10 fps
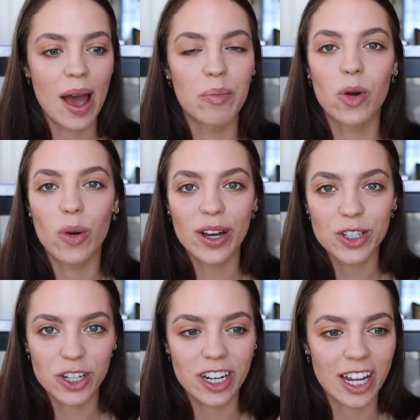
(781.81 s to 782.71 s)
am
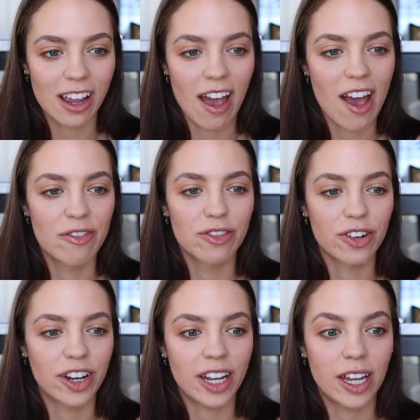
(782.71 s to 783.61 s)
questioning
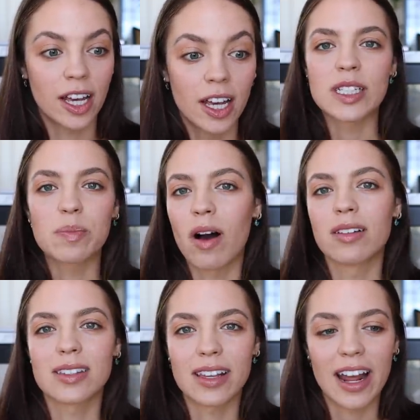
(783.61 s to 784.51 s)
every
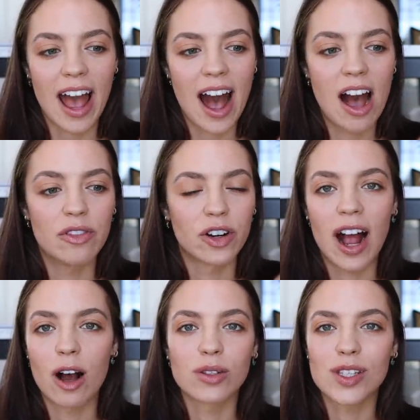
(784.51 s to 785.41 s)
response that I have or
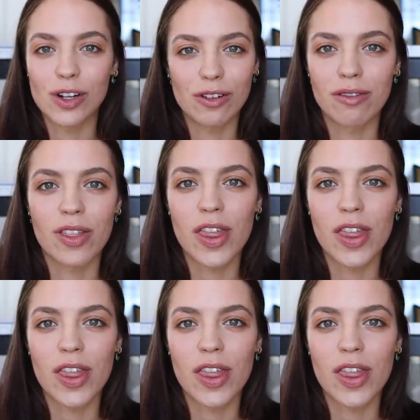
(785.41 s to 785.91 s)
how certain